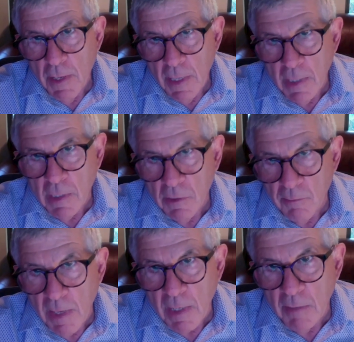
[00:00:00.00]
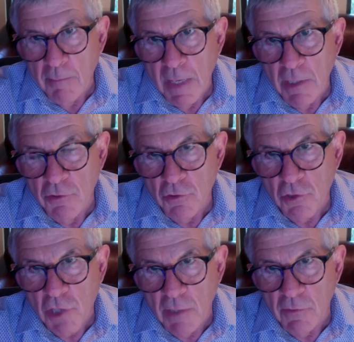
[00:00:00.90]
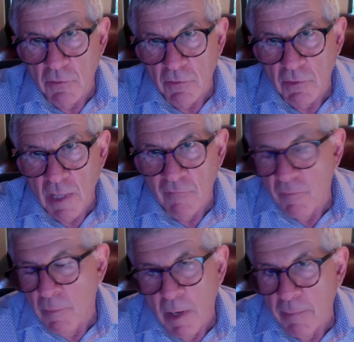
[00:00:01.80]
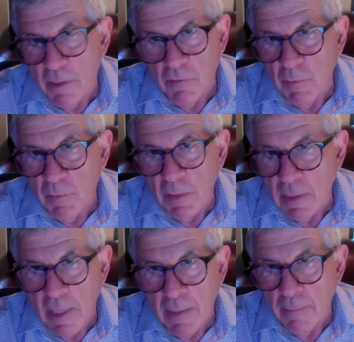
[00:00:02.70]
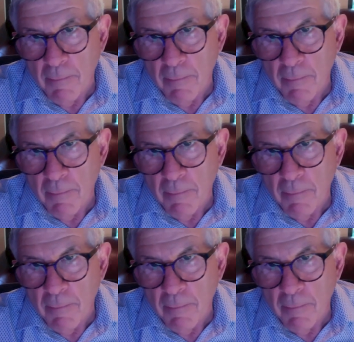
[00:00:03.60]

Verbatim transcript: It can make a major change in his life, and Bob can speak to that.